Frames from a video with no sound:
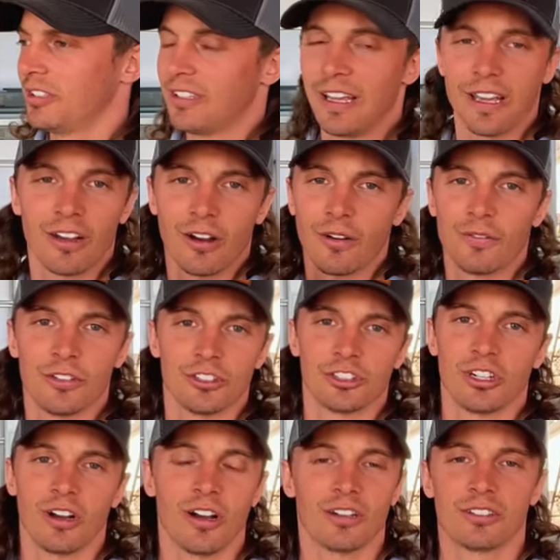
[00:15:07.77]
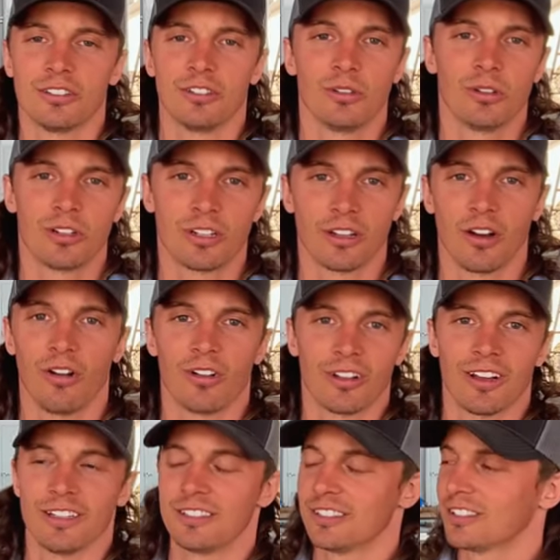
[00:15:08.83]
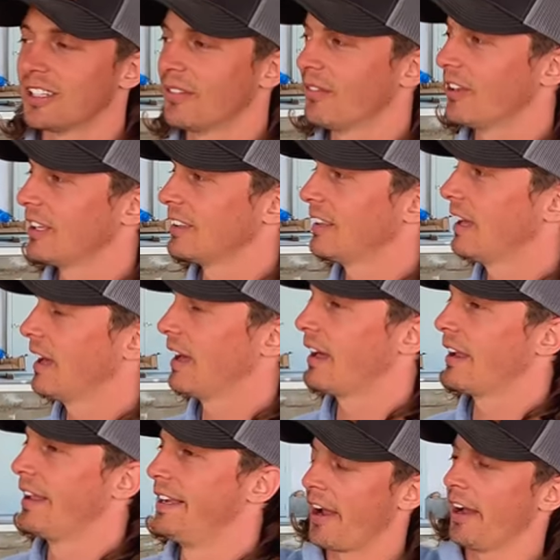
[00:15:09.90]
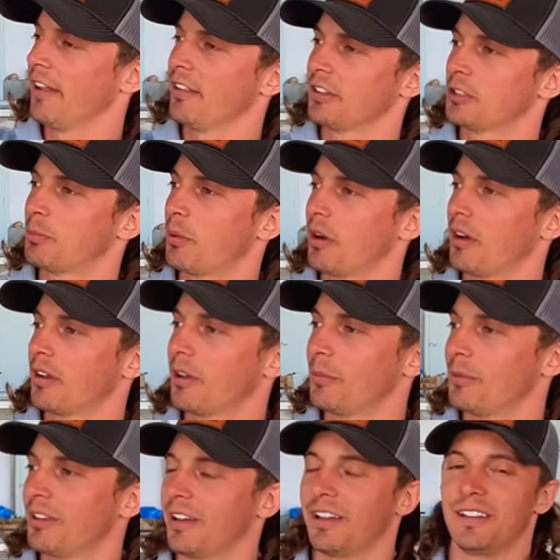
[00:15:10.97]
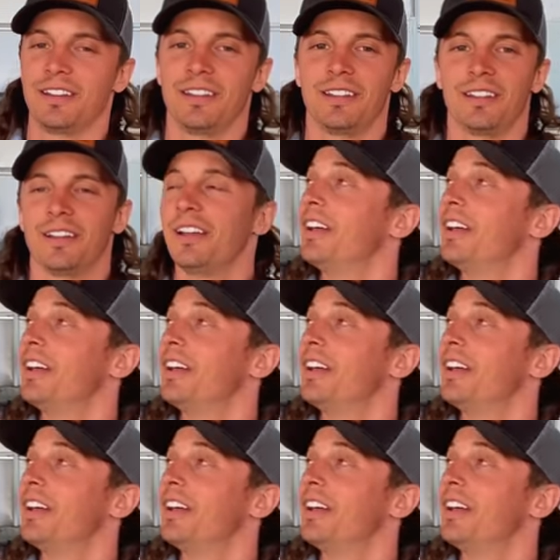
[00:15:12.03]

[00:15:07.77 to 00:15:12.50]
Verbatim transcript: take off your shocks and do all kinds of stuff like that. Alex brought up the idea